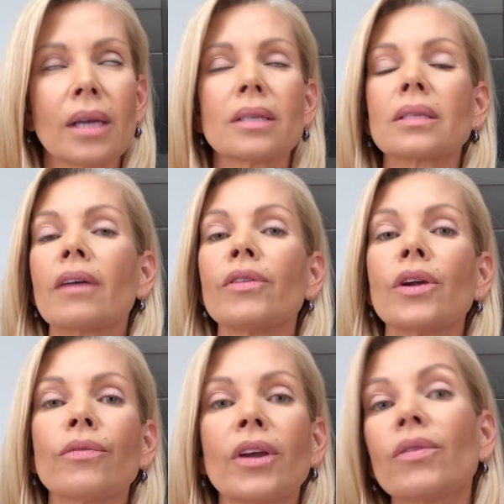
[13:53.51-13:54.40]
discover
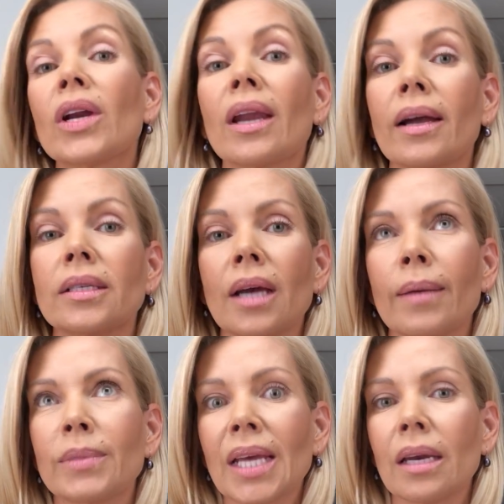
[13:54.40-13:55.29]
your favorite
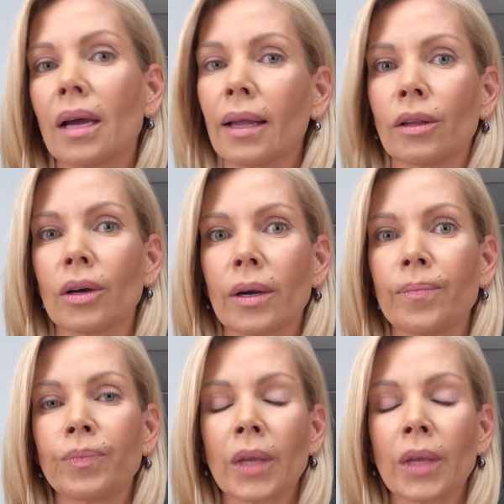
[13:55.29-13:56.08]
nighttime date night look.